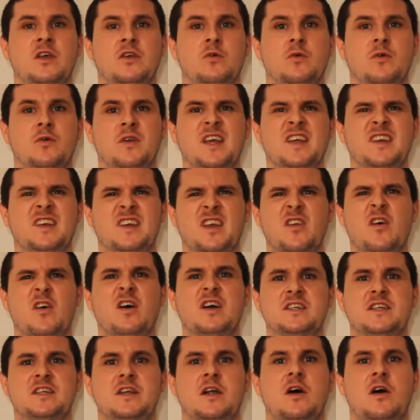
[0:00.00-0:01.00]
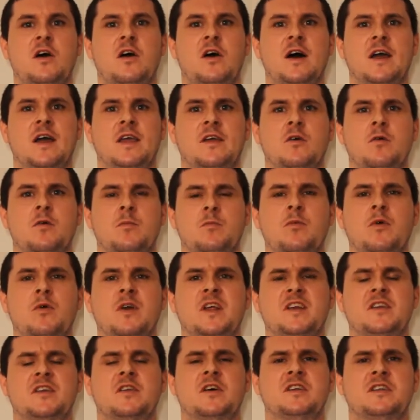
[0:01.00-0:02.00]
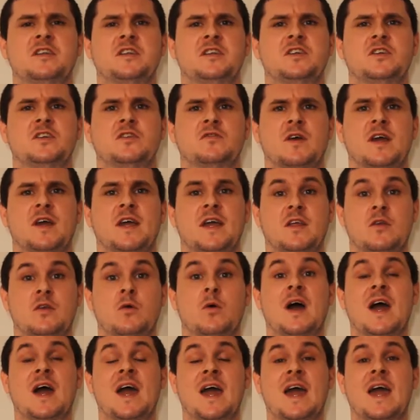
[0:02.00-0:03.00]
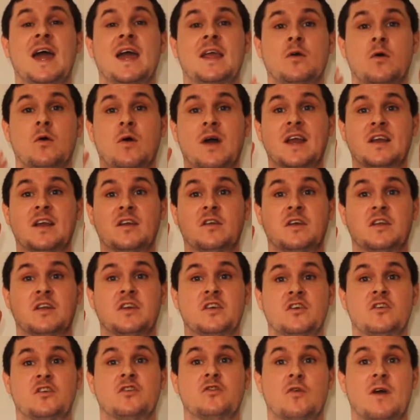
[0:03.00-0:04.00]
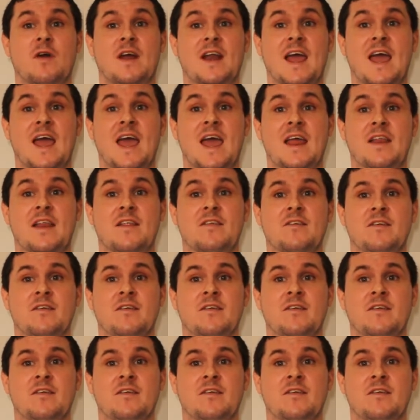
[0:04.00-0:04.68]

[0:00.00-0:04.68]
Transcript: your knees are nice and high, your body's nice and straight, and your head's looking straight ahead.